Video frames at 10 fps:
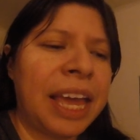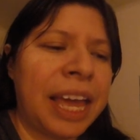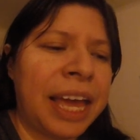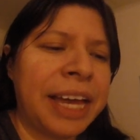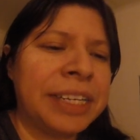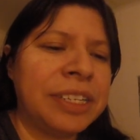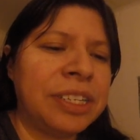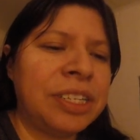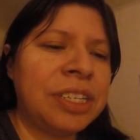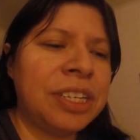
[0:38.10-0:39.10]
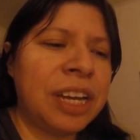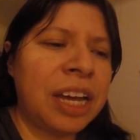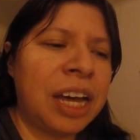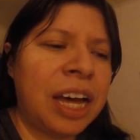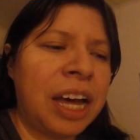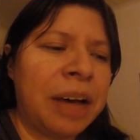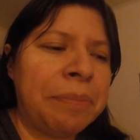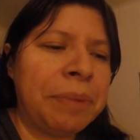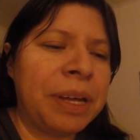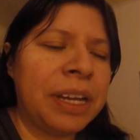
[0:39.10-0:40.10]
And
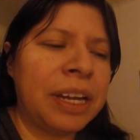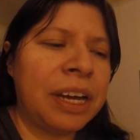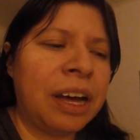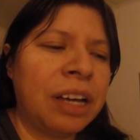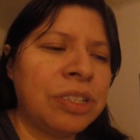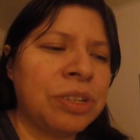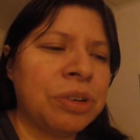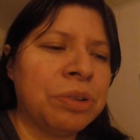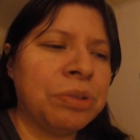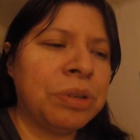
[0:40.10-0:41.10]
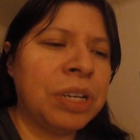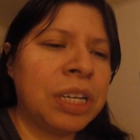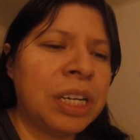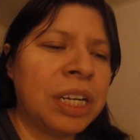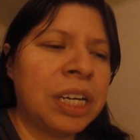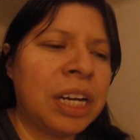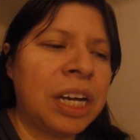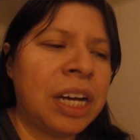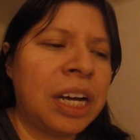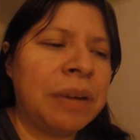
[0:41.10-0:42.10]
um, also,
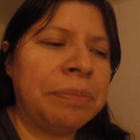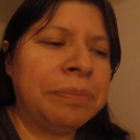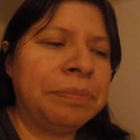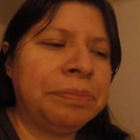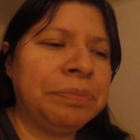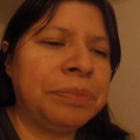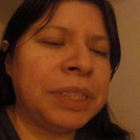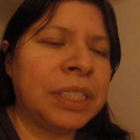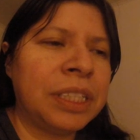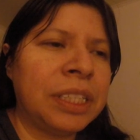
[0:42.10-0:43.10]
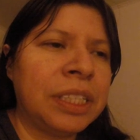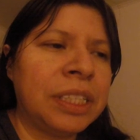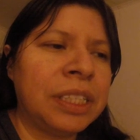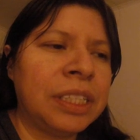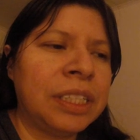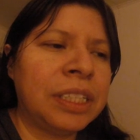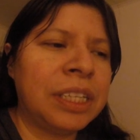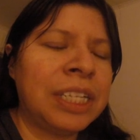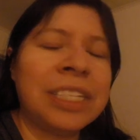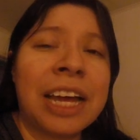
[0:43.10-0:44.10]
um,
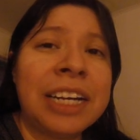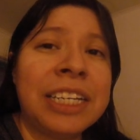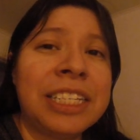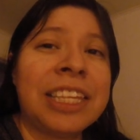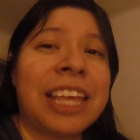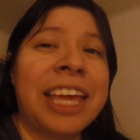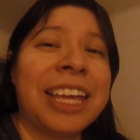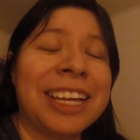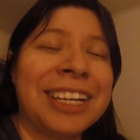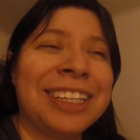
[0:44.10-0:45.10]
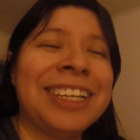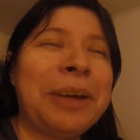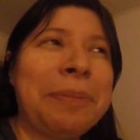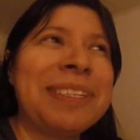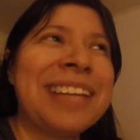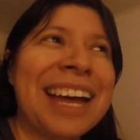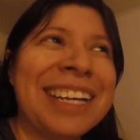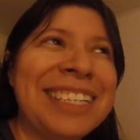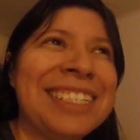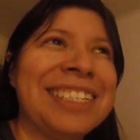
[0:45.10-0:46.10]
it's not an easy thing. Cleanup is not
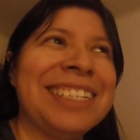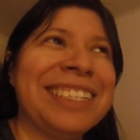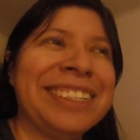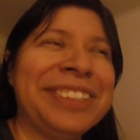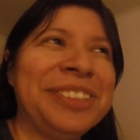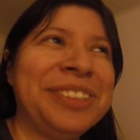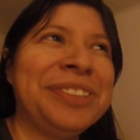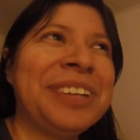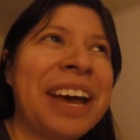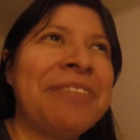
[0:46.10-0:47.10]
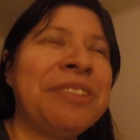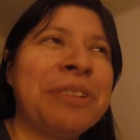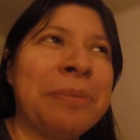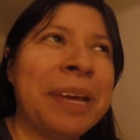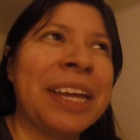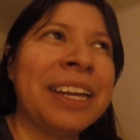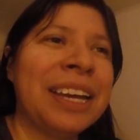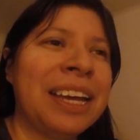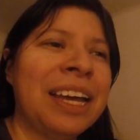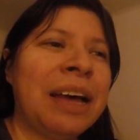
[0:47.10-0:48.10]
easy, you have to admit.
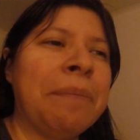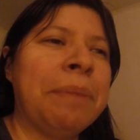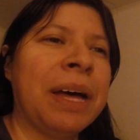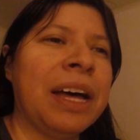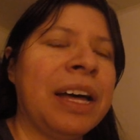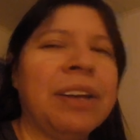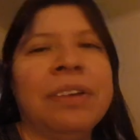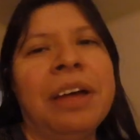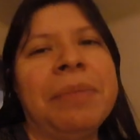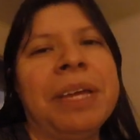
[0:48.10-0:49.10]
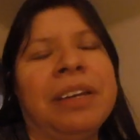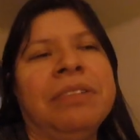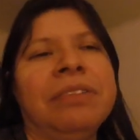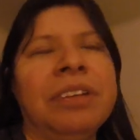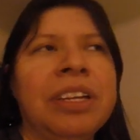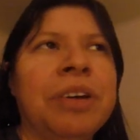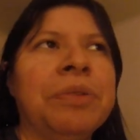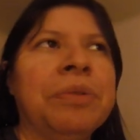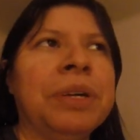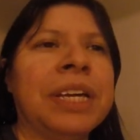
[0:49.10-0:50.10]
But, I mean, you
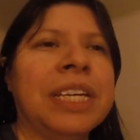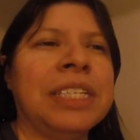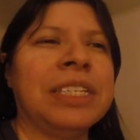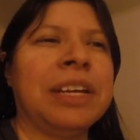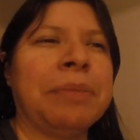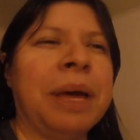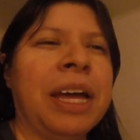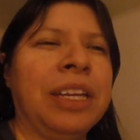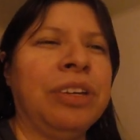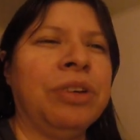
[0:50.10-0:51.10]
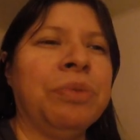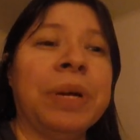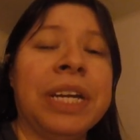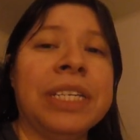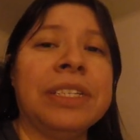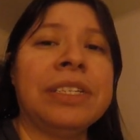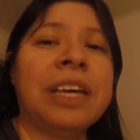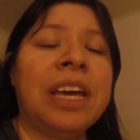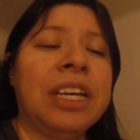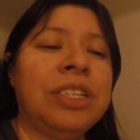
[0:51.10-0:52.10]
know, in cases like mine, you know what is.
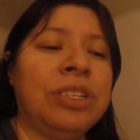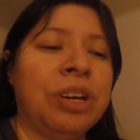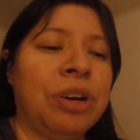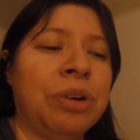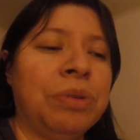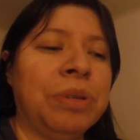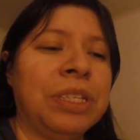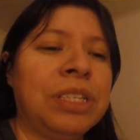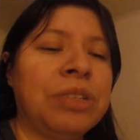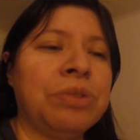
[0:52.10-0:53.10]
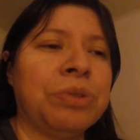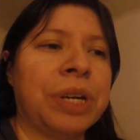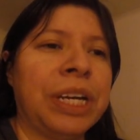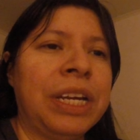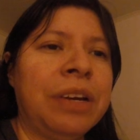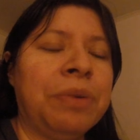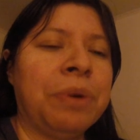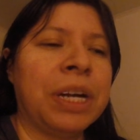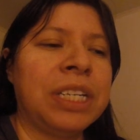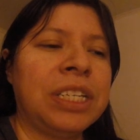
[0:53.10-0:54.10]
So, this is Lori.
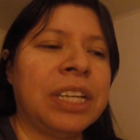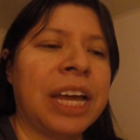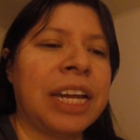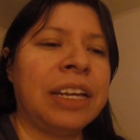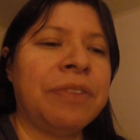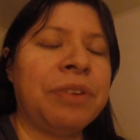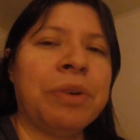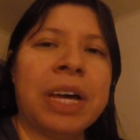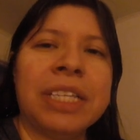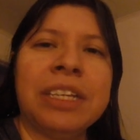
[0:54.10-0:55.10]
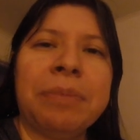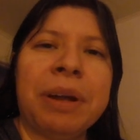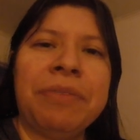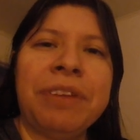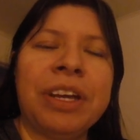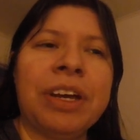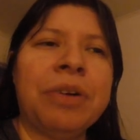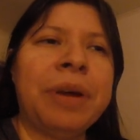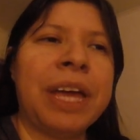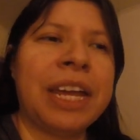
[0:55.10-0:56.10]
Wanted to kind of give you a heads up on a
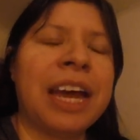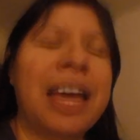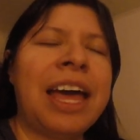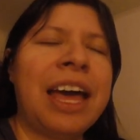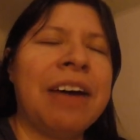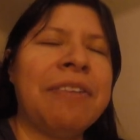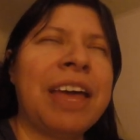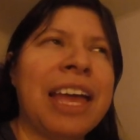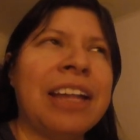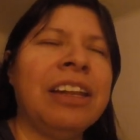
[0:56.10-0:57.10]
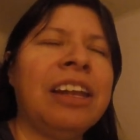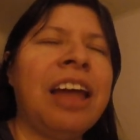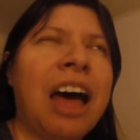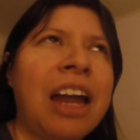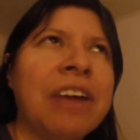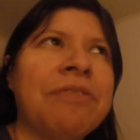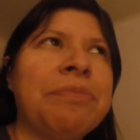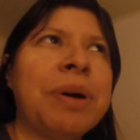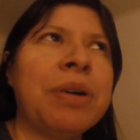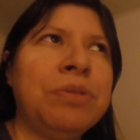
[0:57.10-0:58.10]
video, and I have a lot of
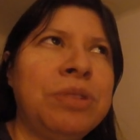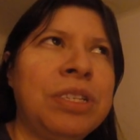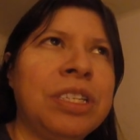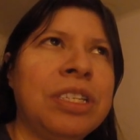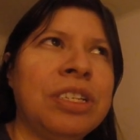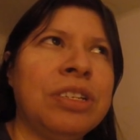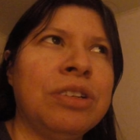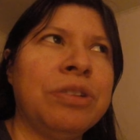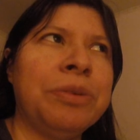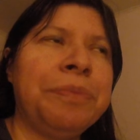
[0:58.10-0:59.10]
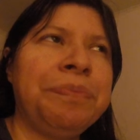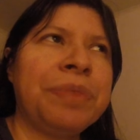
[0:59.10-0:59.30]
posting to do.